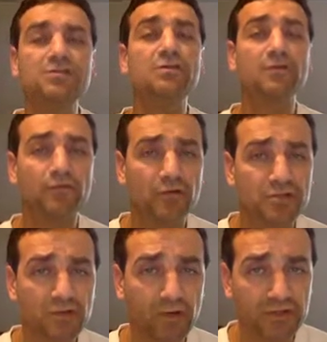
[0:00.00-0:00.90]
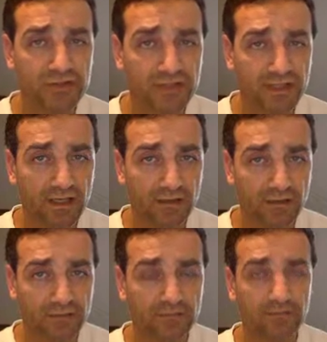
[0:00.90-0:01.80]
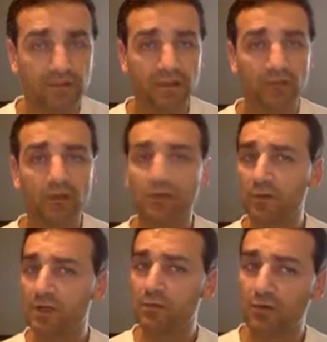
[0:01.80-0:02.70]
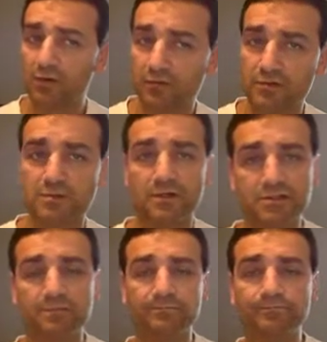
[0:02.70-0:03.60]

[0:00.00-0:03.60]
the first question together. I don't want to do any more than the first question.